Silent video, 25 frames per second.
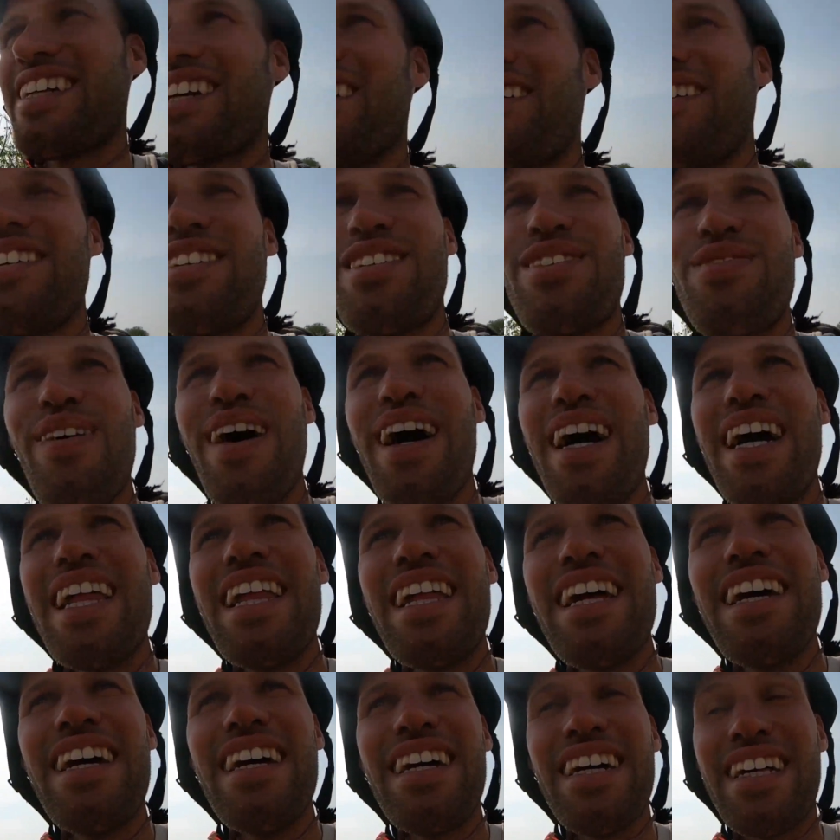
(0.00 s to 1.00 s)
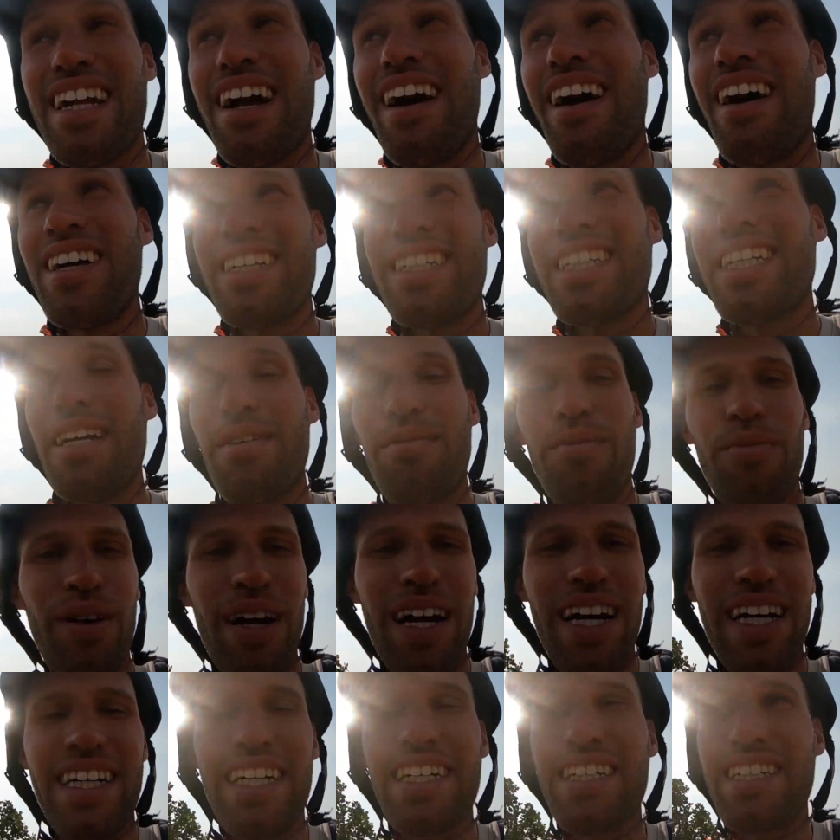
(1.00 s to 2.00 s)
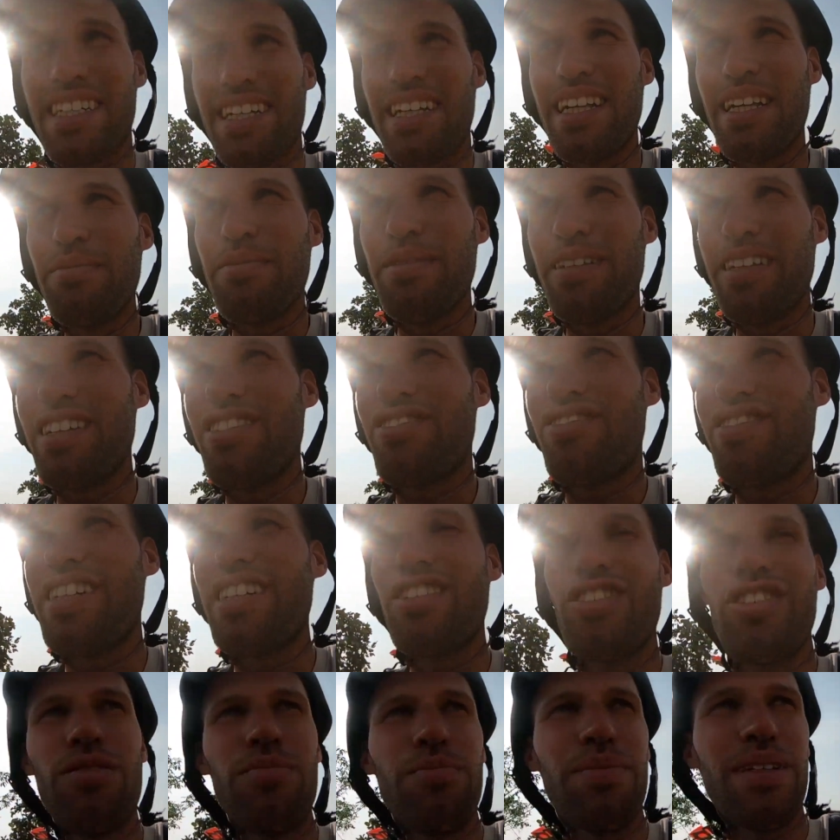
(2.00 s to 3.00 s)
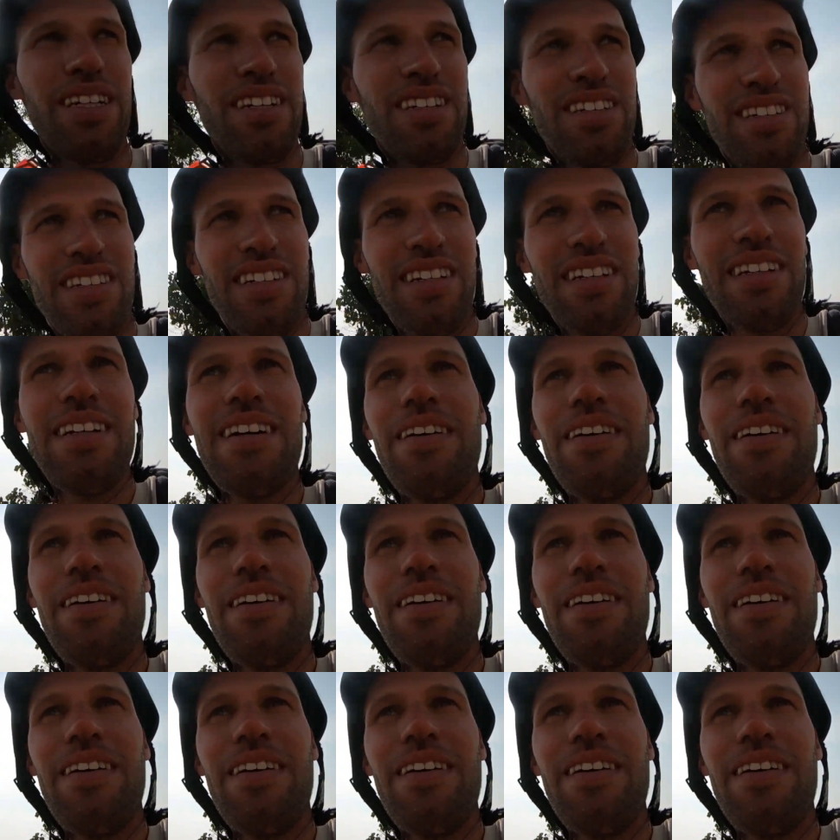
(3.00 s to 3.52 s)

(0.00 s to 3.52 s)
They were smiling, and I asked them where I can sleep in this region because